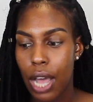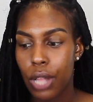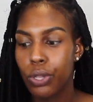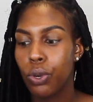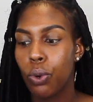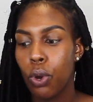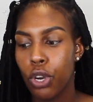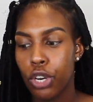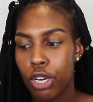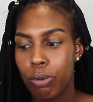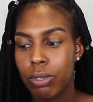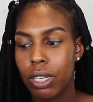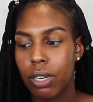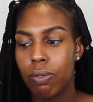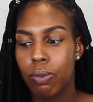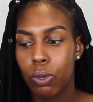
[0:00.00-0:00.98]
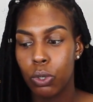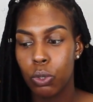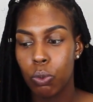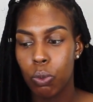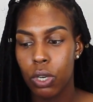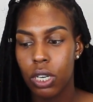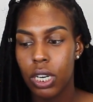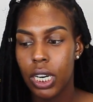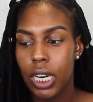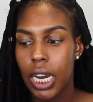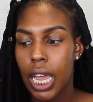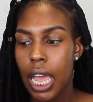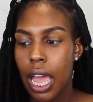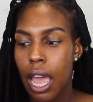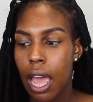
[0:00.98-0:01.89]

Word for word: Aloe, Herbs, and Rosewater.